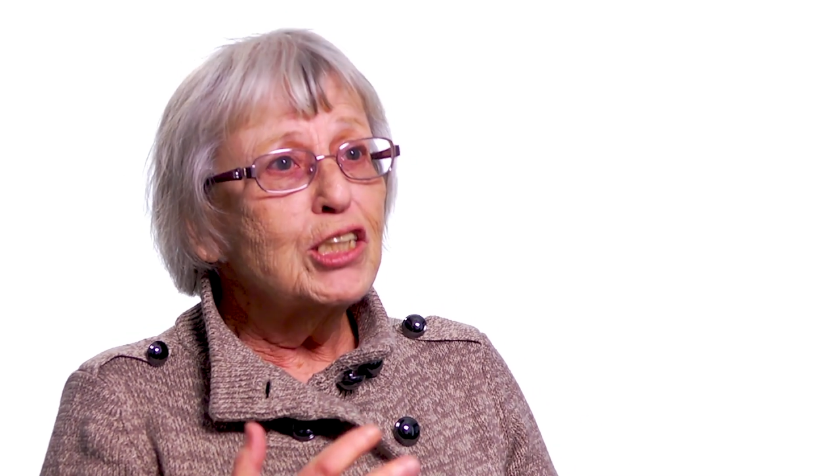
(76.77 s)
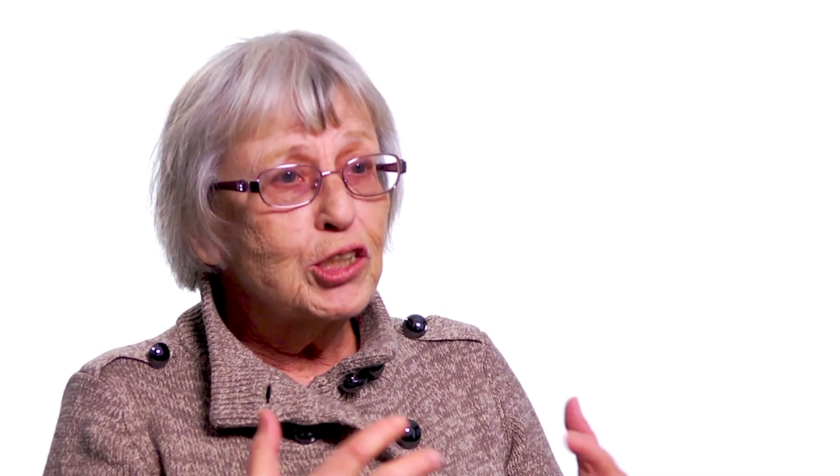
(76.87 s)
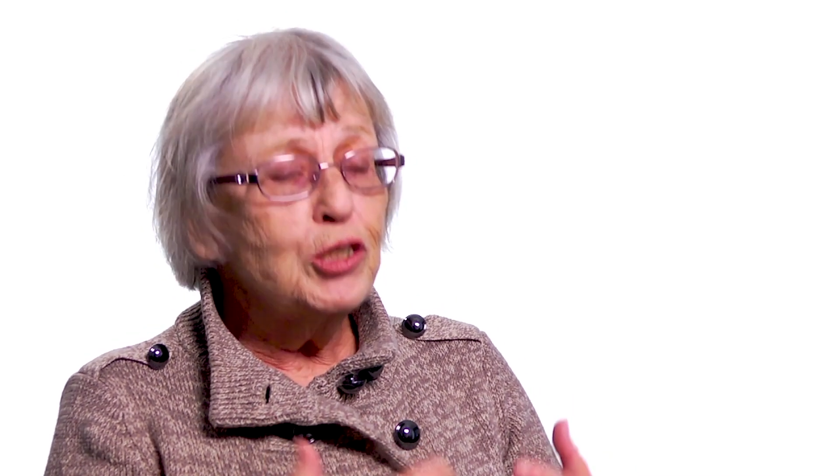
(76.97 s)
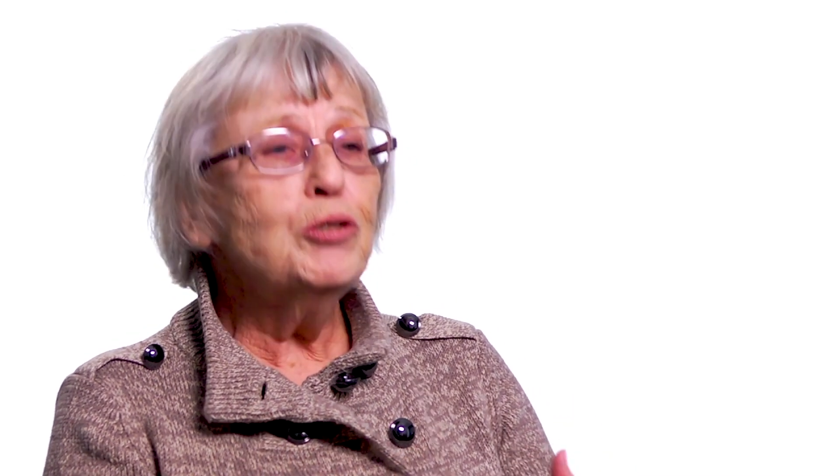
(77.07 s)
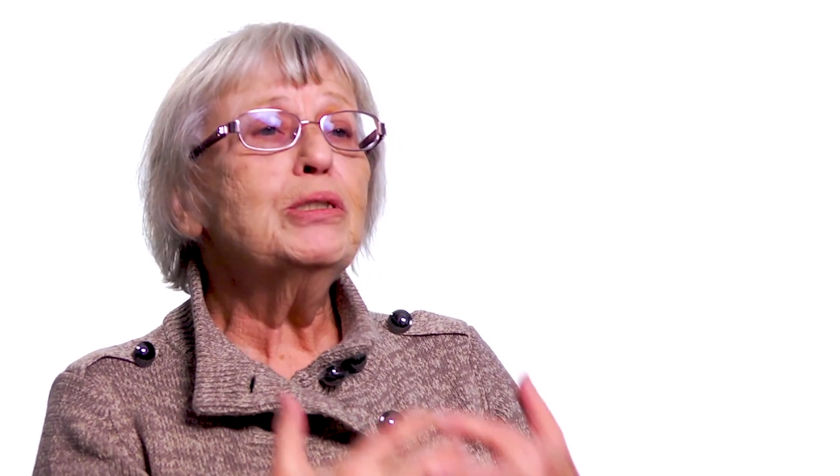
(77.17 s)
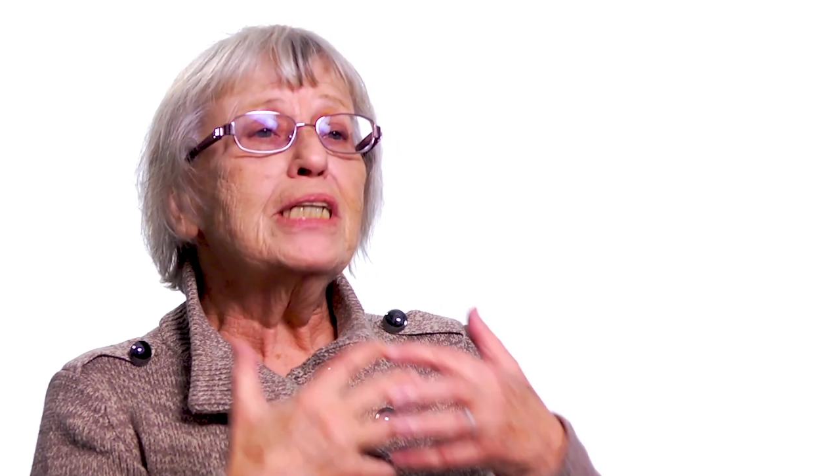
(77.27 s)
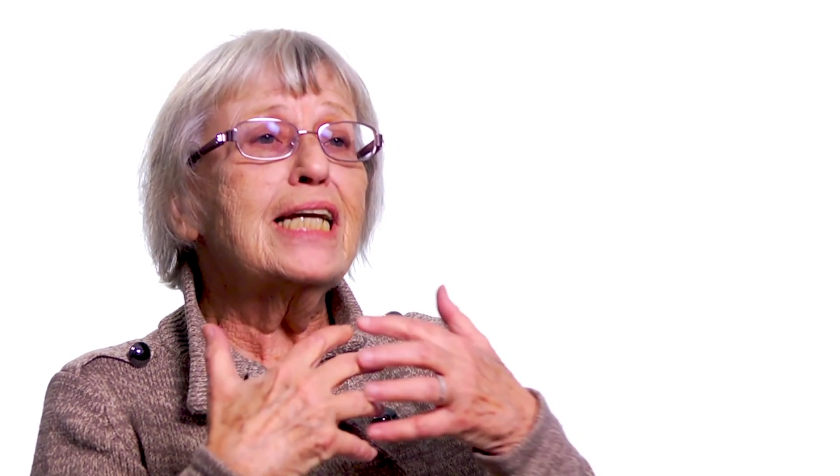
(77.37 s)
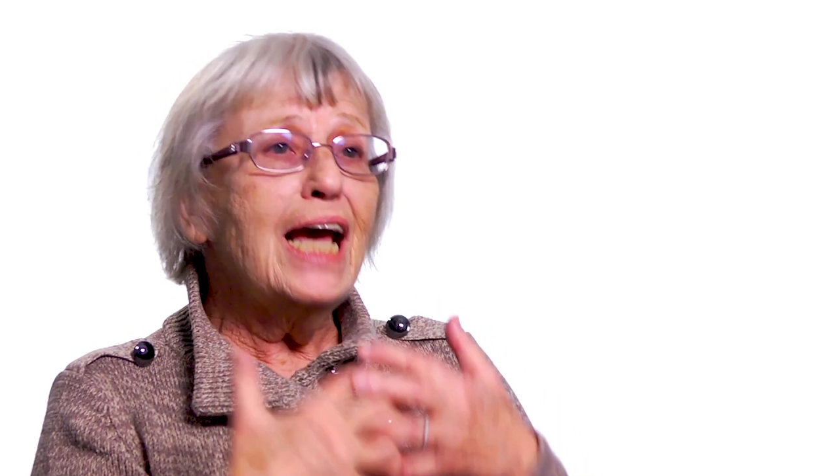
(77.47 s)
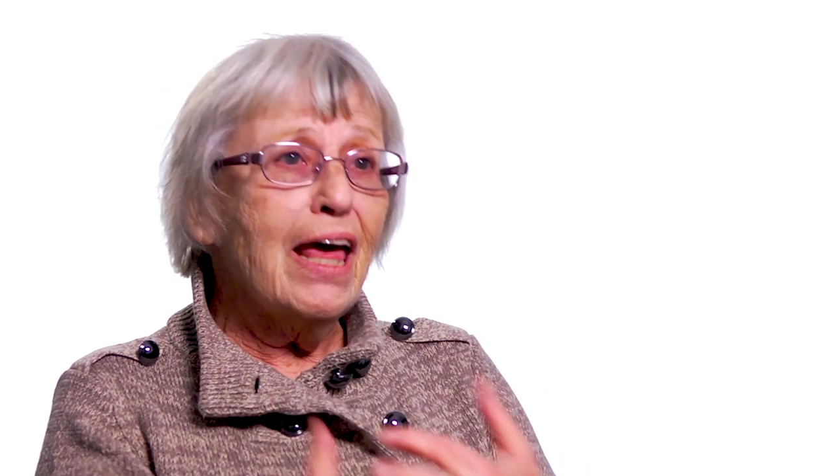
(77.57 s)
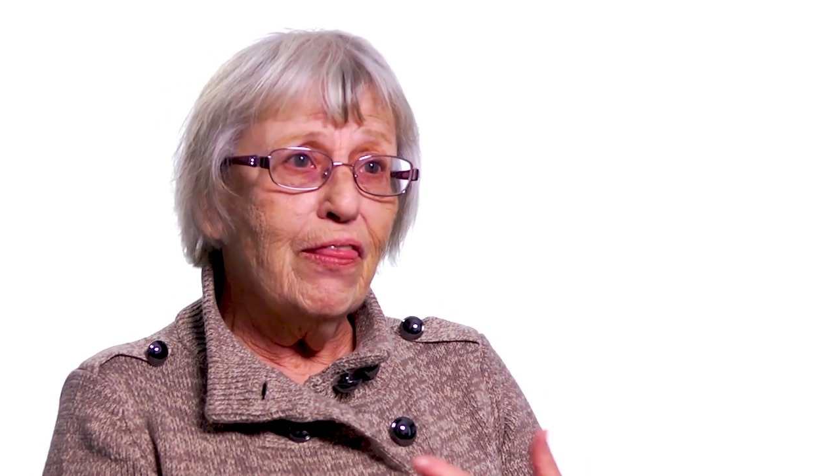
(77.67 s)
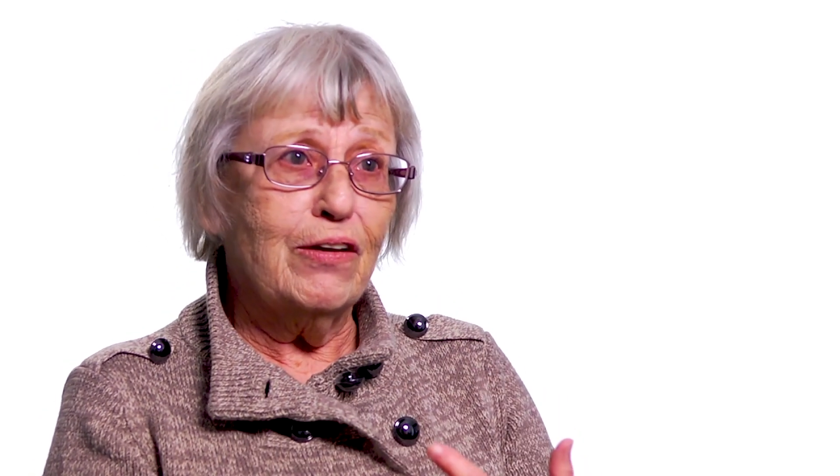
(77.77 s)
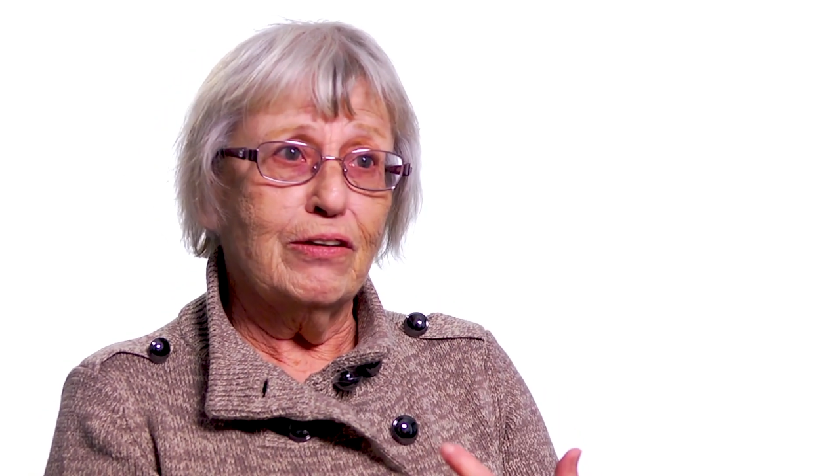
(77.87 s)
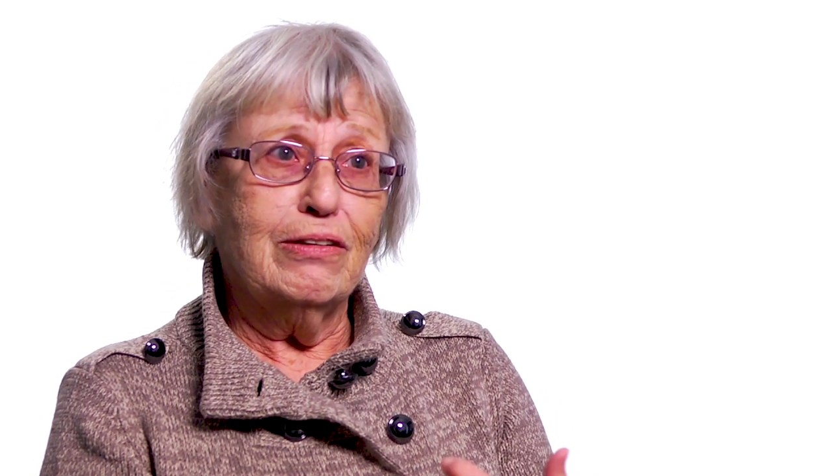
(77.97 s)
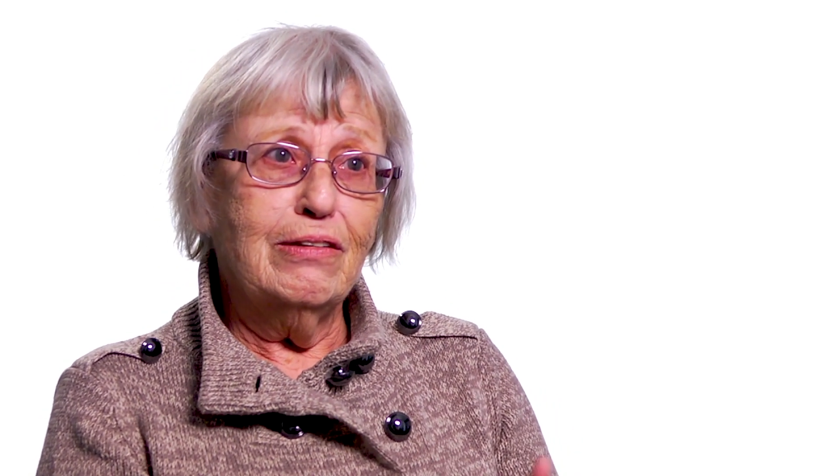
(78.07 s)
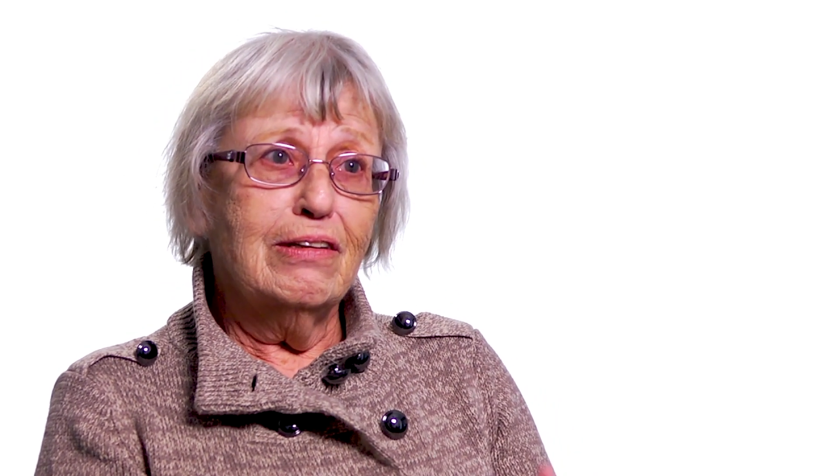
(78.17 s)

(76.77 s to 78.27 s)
the two together